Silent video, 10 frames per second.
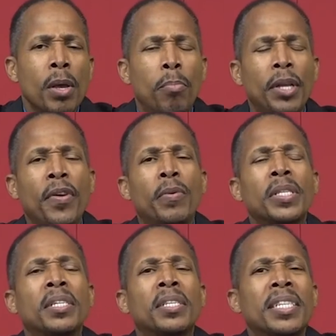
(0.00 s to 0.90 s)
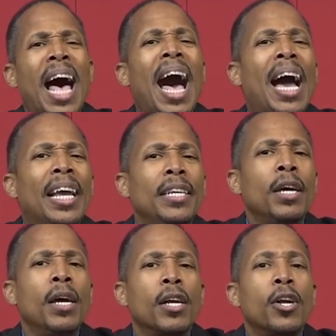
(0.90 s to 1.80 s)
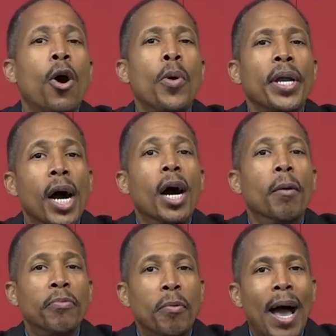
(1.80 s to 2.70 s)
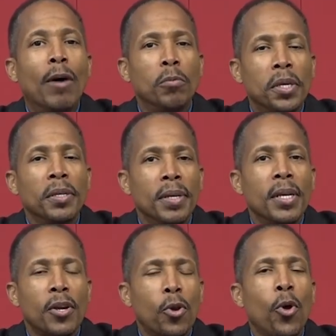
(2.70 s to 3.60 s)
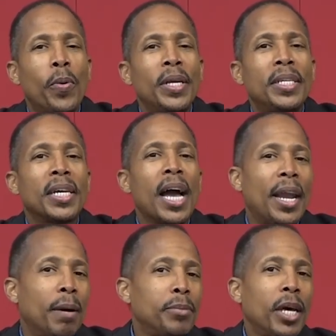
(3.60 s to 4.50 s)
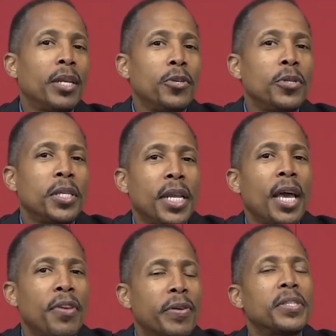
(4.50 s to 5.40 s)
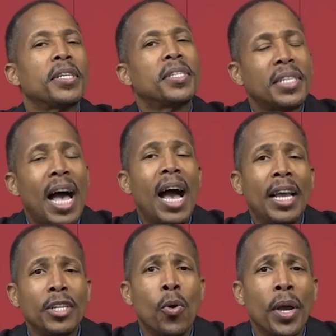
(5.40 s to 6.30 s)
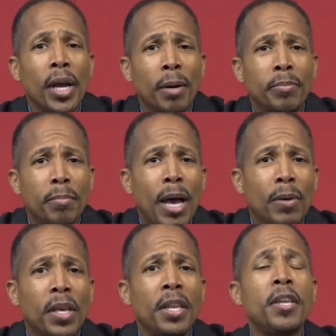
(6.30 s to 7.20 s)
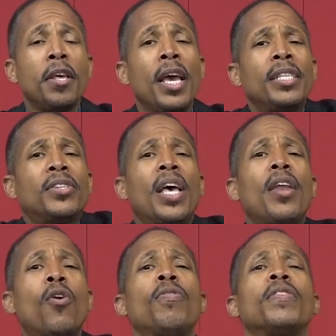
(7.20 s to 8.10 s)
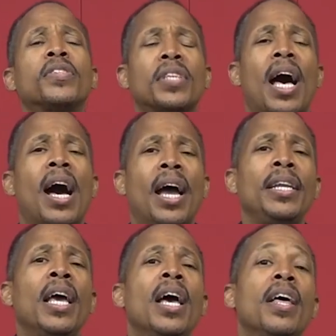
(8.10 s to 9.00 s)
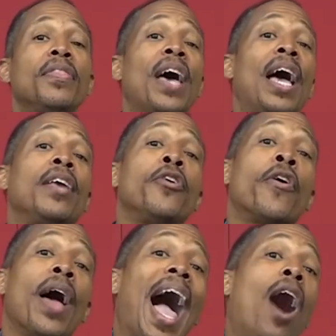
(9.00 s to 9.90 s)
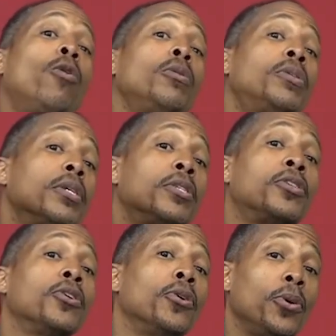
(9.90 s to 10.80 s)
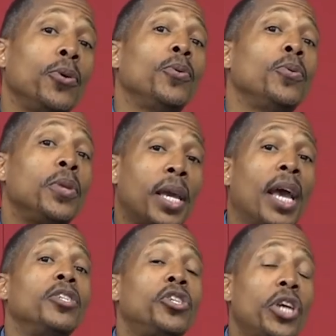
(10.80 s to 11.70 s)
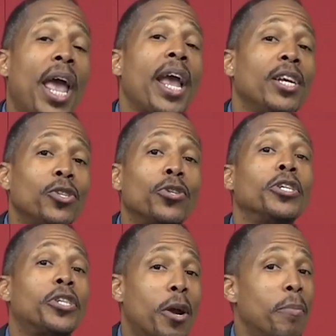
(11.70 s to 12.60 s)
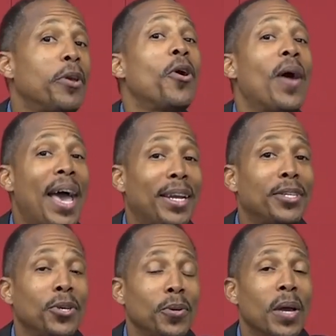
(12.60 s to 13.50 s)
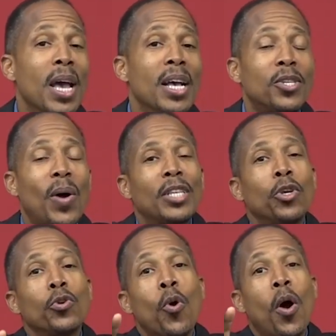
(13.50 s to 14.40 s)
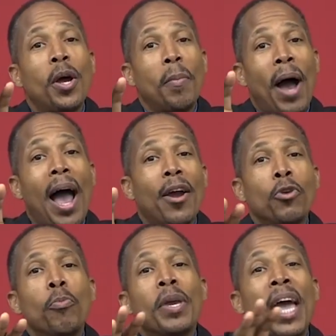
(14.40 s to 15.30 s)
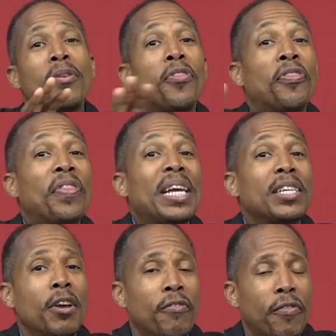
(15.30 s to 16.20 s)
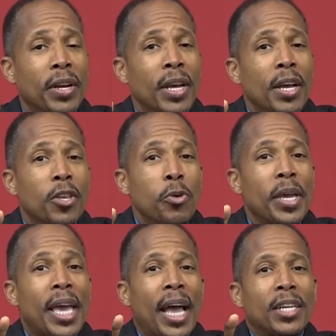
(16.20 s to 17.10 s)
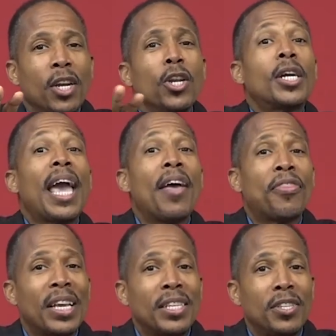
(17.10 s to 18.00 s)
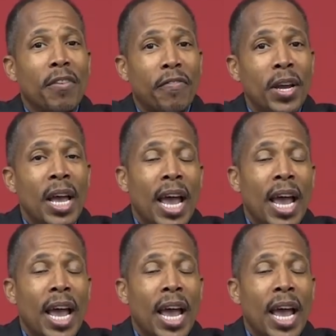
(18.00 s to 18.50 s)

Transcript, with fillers: But there was a sign going up the mountain. Glory to God. I'm telling you today, there is a sign going up to mountain. And it said on the sign that your altitude can change or determine your attitude. So as you're going up higher, you begin to think different. You began to look at things different.